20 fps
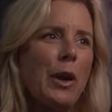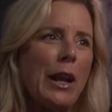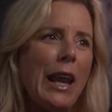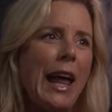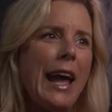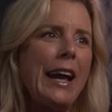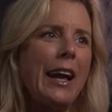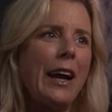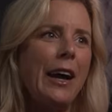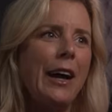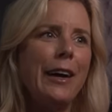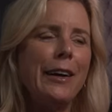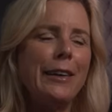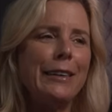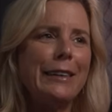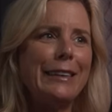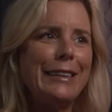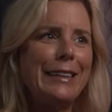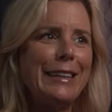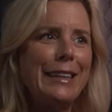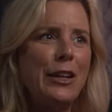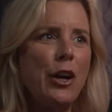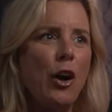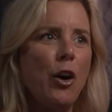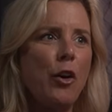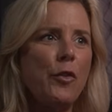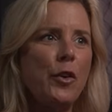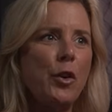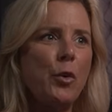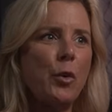like a, you know,
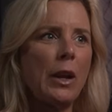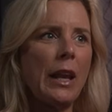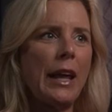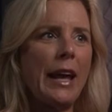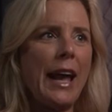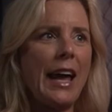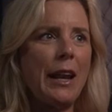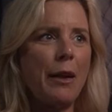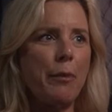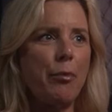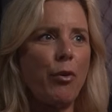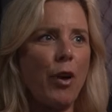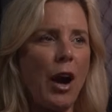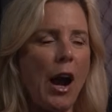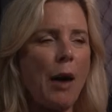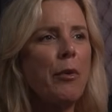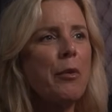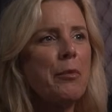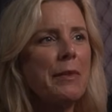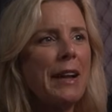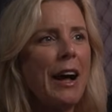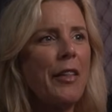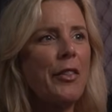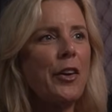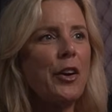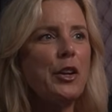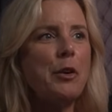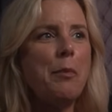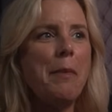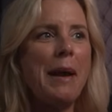if you were like had a problem down there, you may